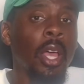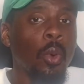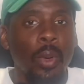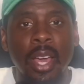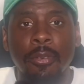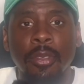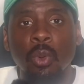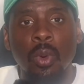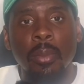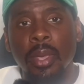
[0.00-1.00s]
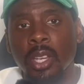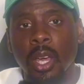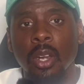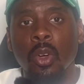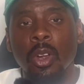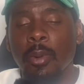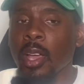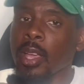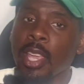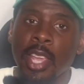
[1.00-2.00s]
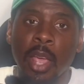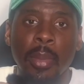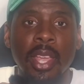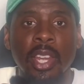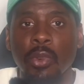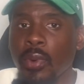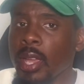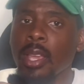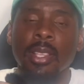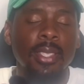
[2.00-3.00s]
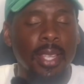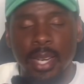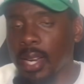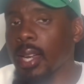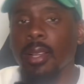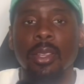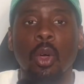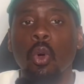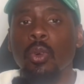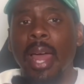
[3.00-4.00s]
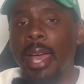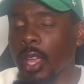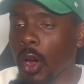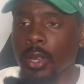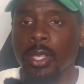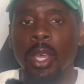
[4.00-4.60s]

We got a $51 million quarterback, and he can't make any reads, the whole 9 yards.